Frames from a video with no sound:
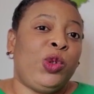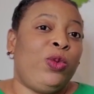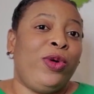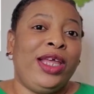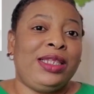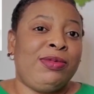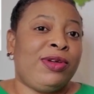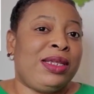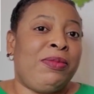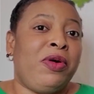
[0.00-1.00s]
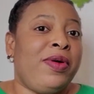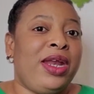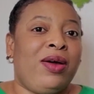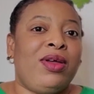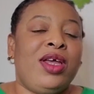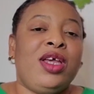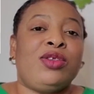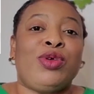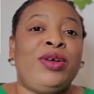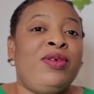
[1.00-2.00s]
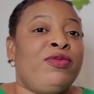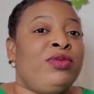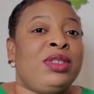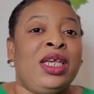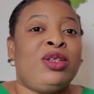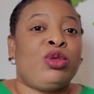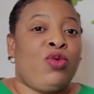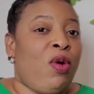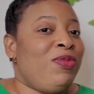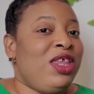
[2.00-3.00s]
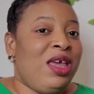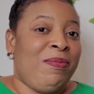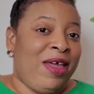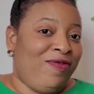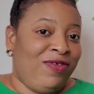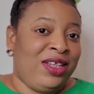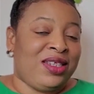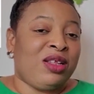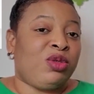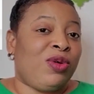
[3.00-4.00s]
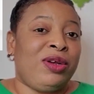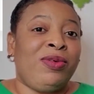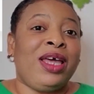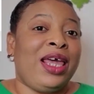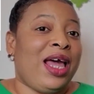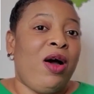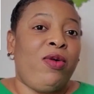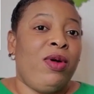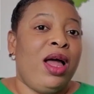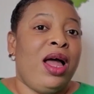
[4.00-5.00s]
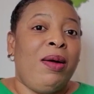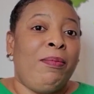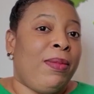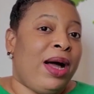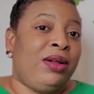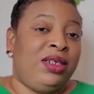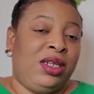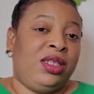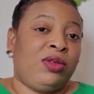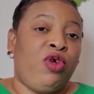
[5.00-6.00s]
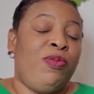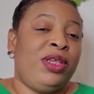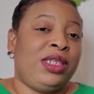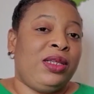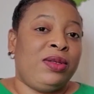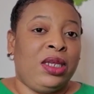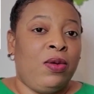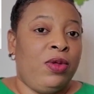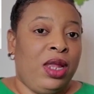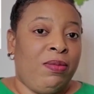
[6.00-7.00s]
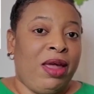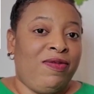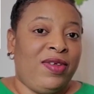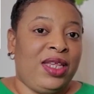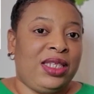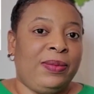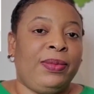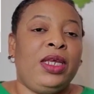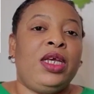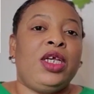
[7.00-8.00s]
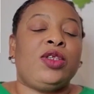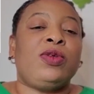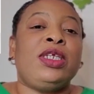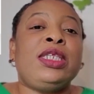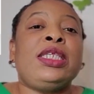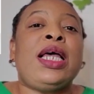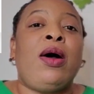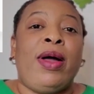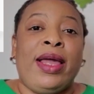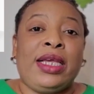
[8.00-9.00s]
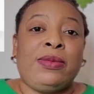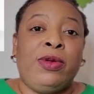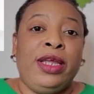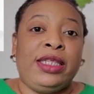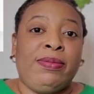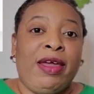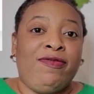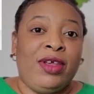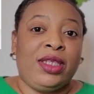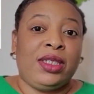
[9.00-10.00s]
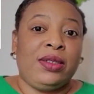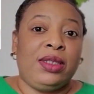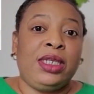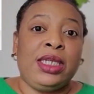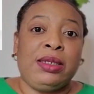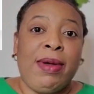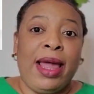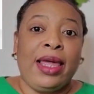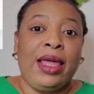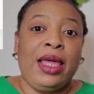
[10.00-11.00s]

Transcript: to wait because I'm going out. So I don't even take scrub near my face at all. I don't care how mild the scrub is, it doesn't go near my face. So this is how I exfoliate my face. This is my